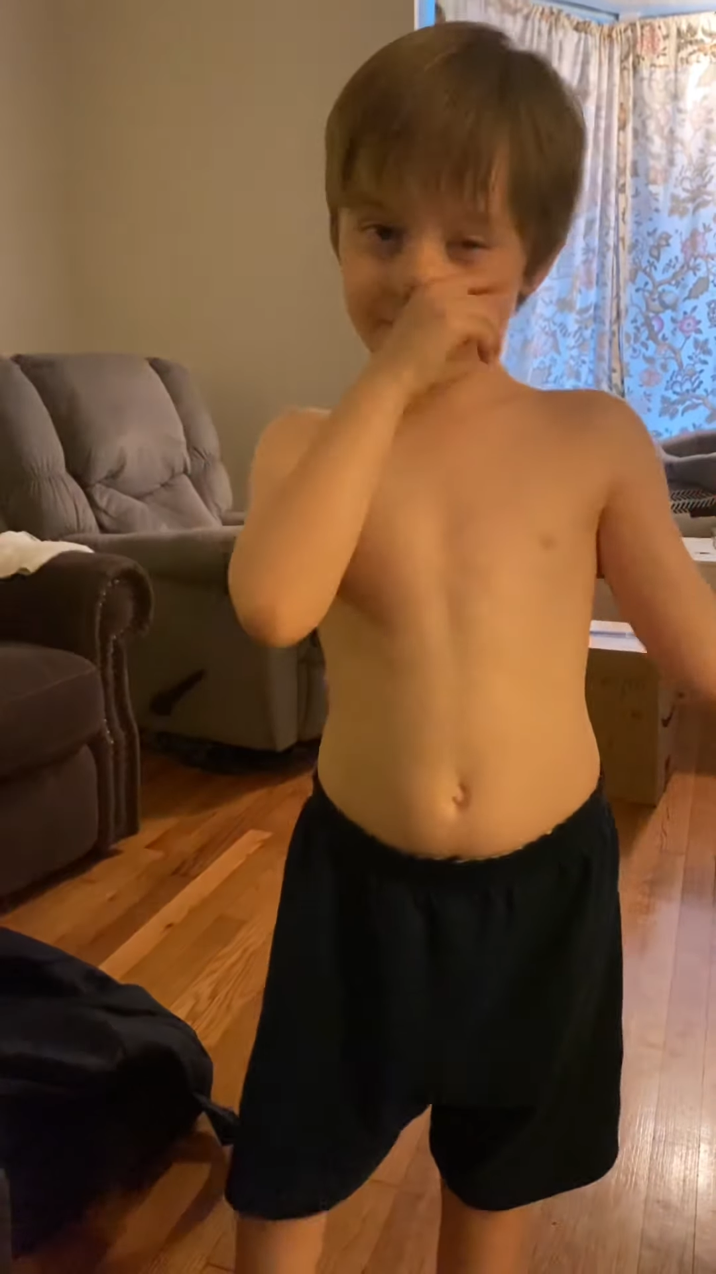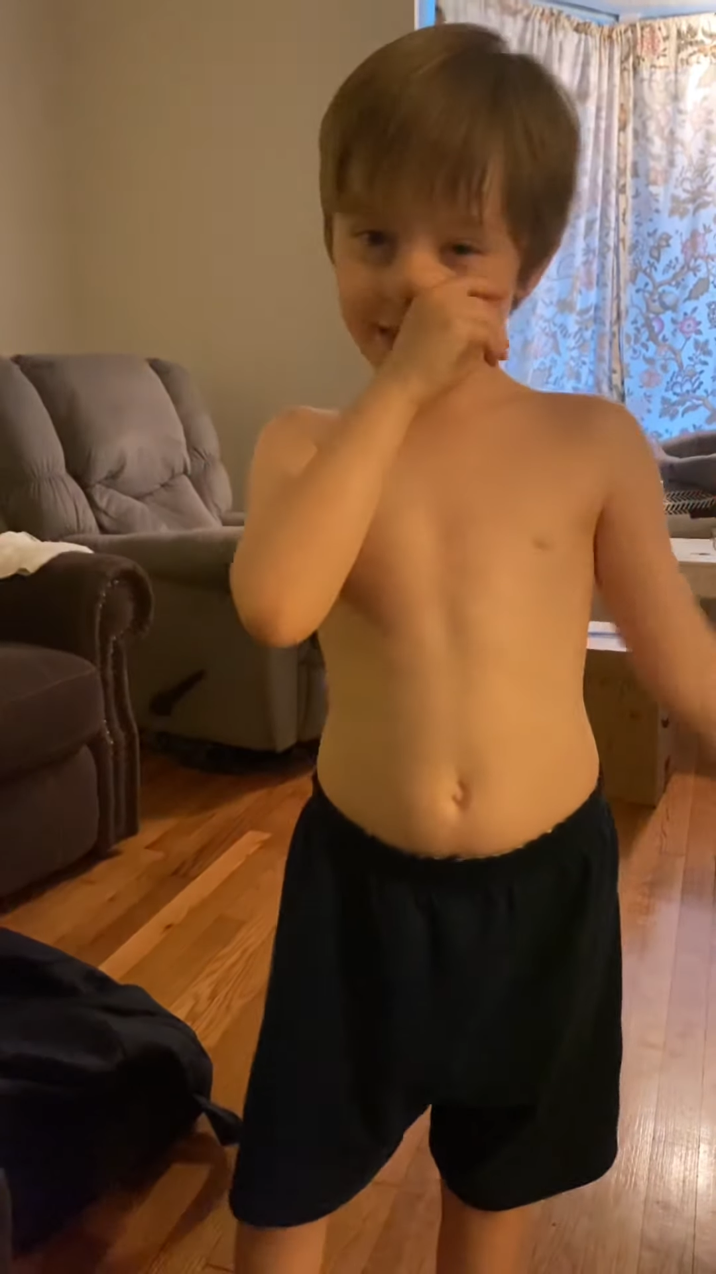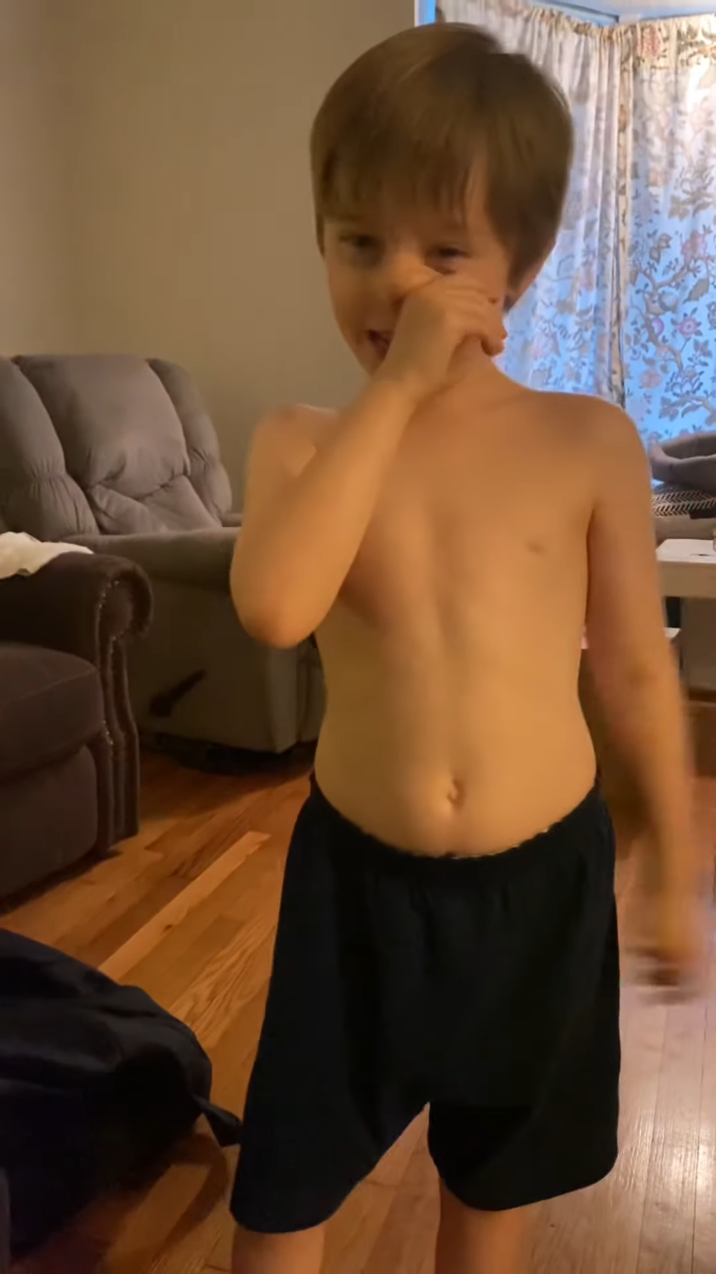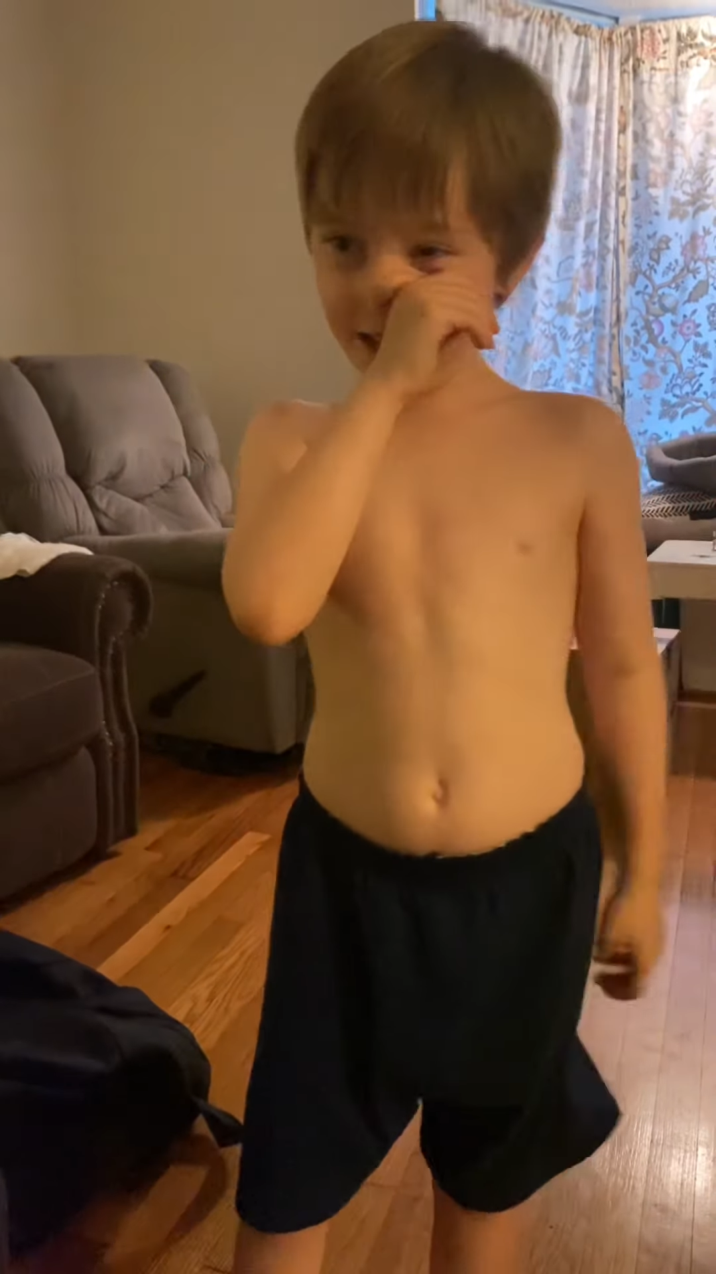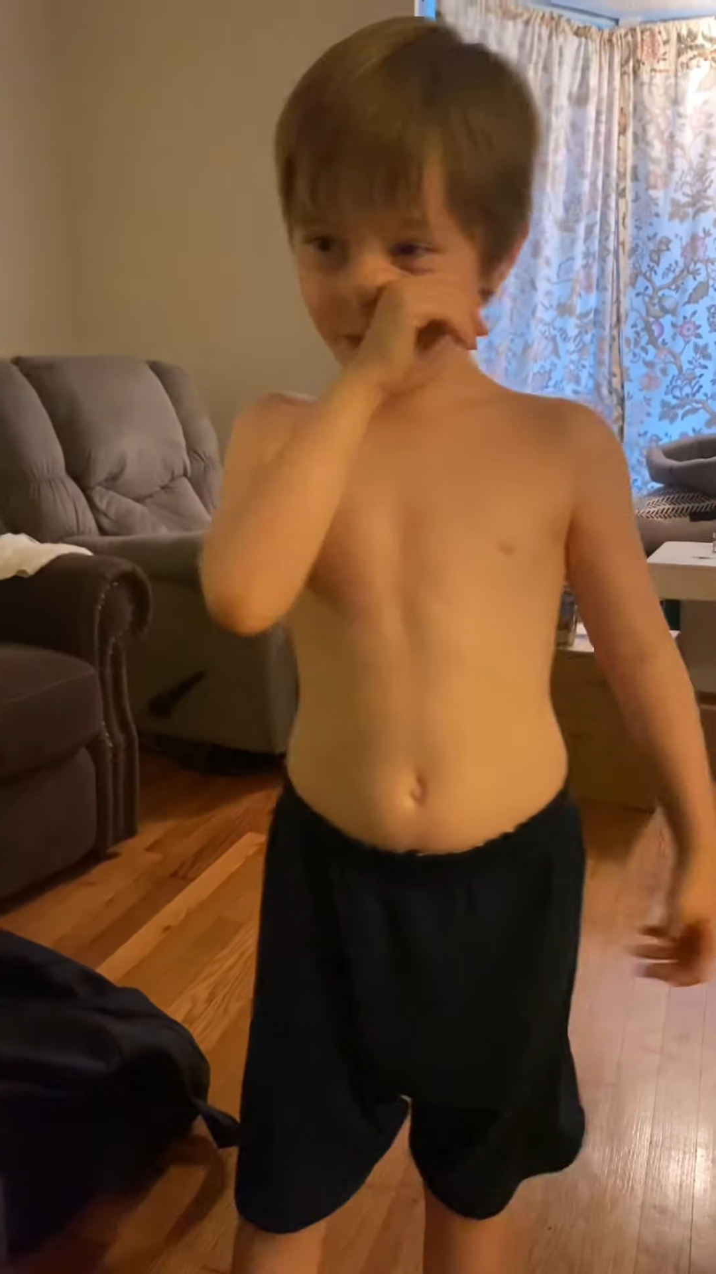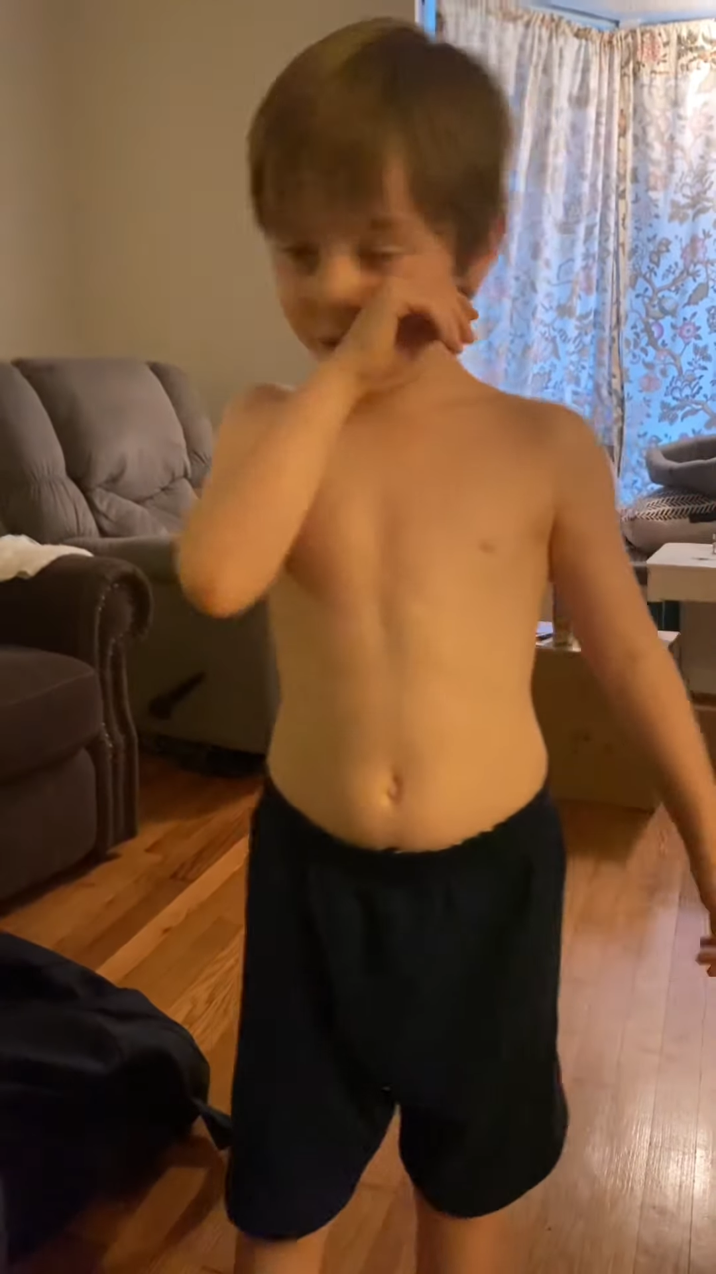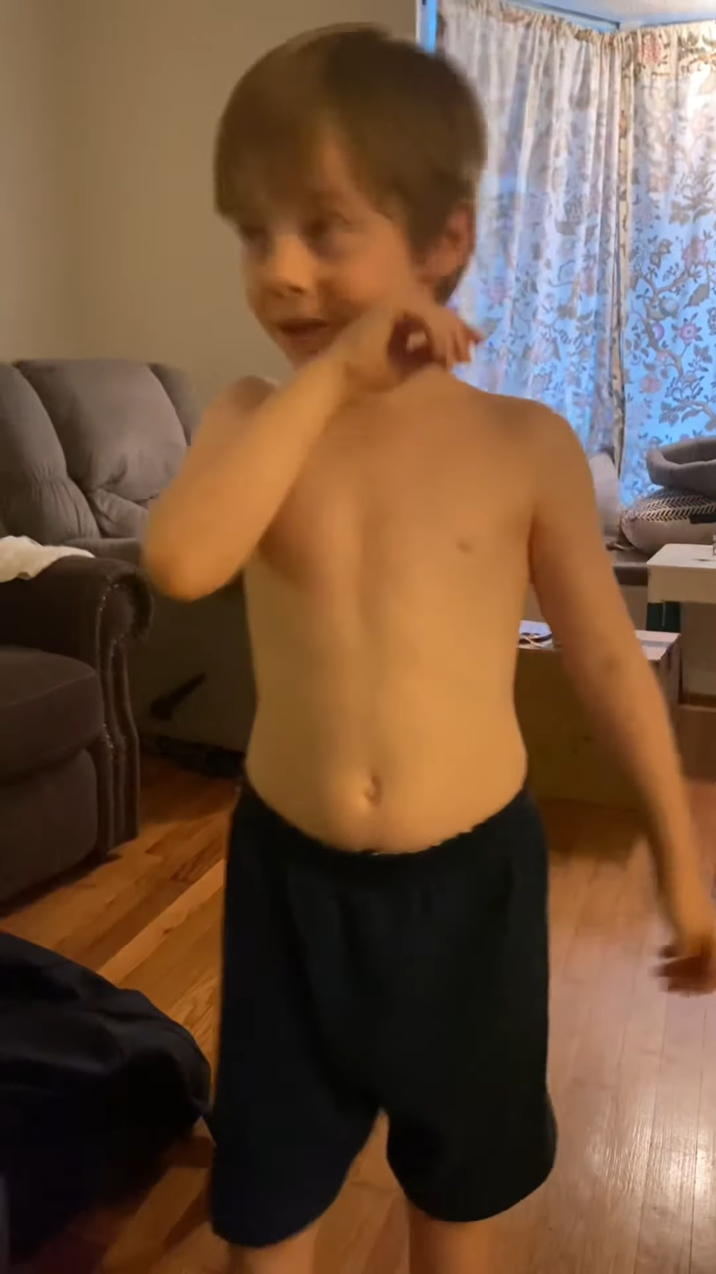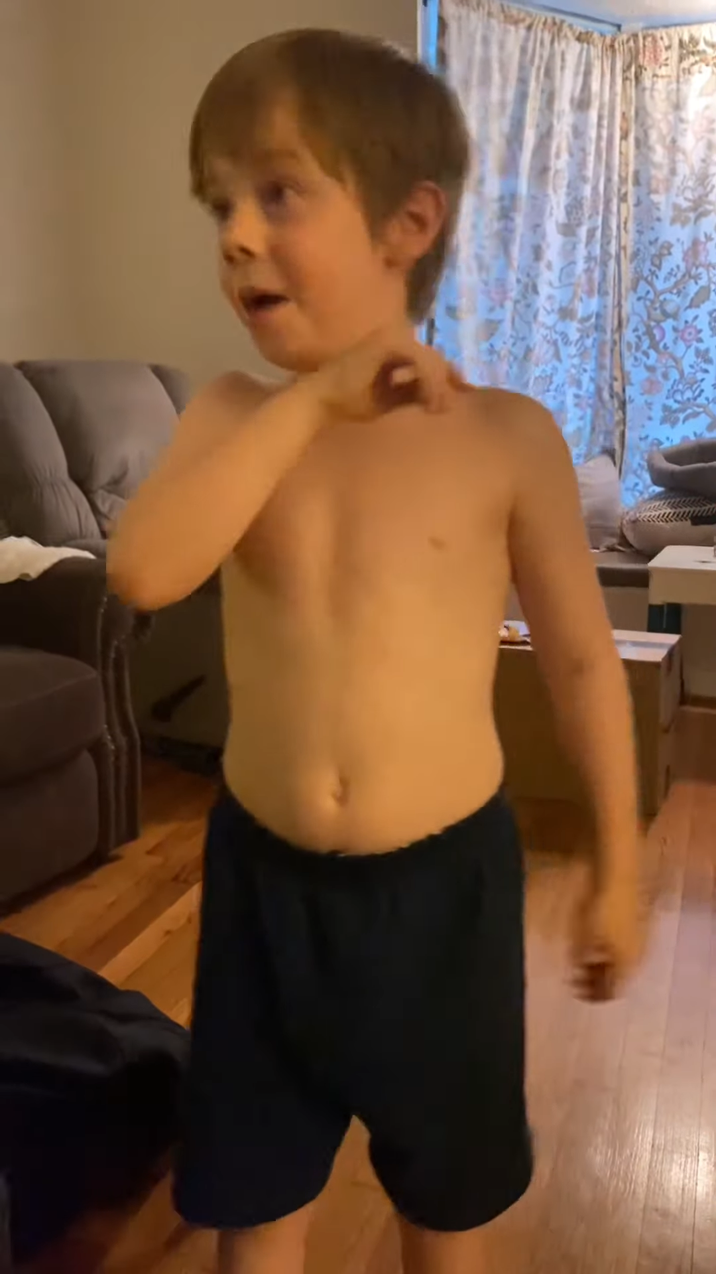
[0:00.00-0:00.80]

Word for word: too.